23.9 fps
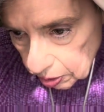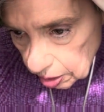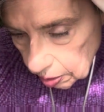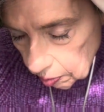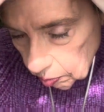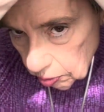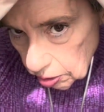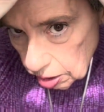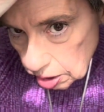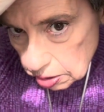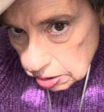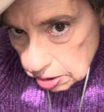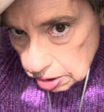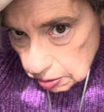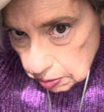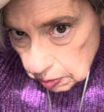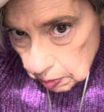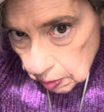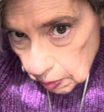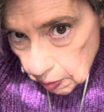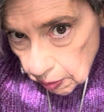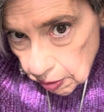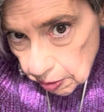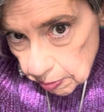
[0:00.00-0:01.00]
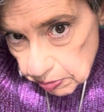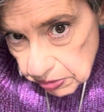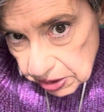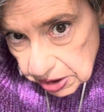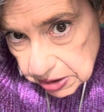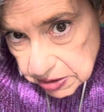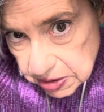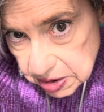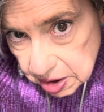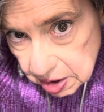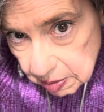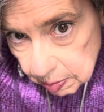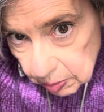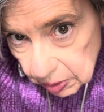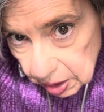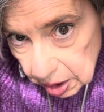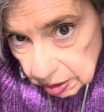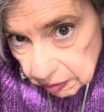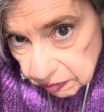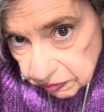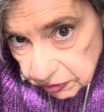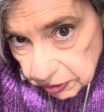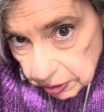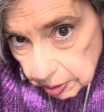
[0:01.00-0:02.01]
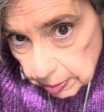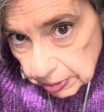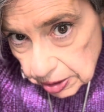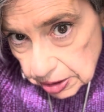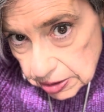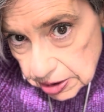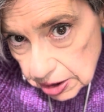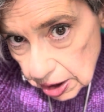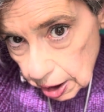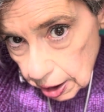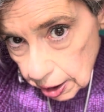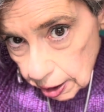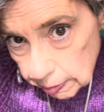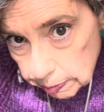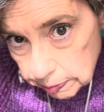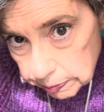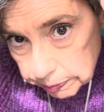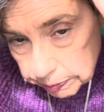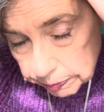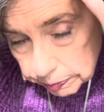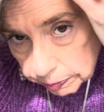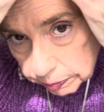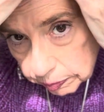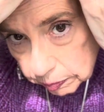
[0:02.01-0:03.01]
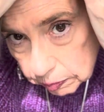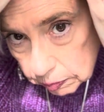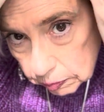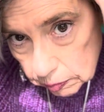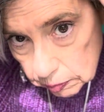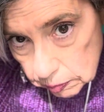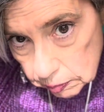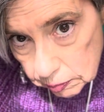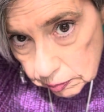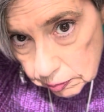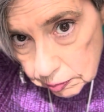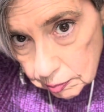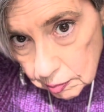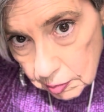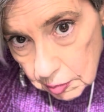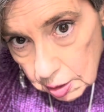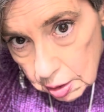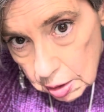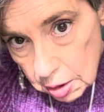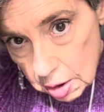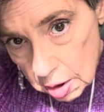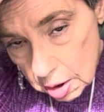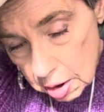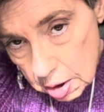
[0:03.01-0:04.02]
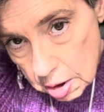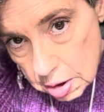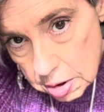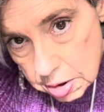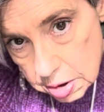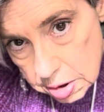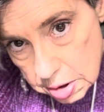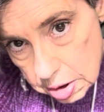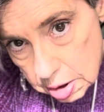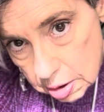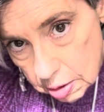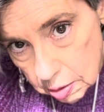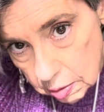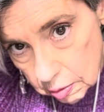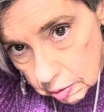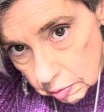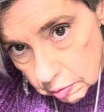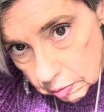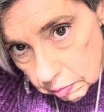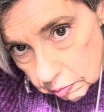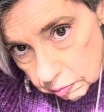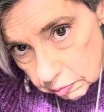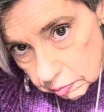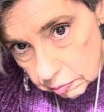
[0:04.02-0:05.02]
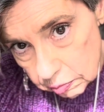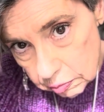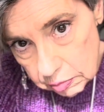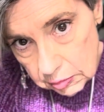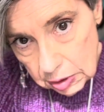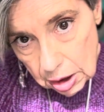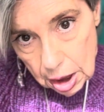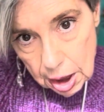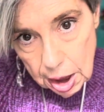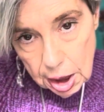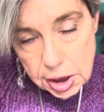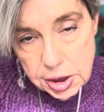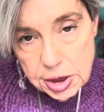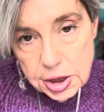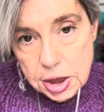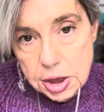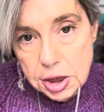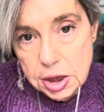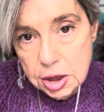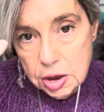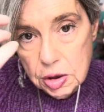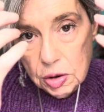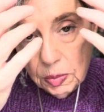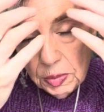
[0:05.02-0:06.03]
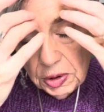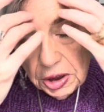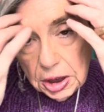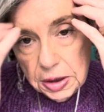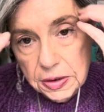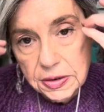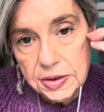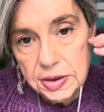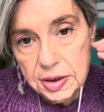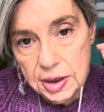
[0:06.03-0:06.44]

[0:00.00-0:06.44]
I want to because of the monofilament top. So, hard to do because of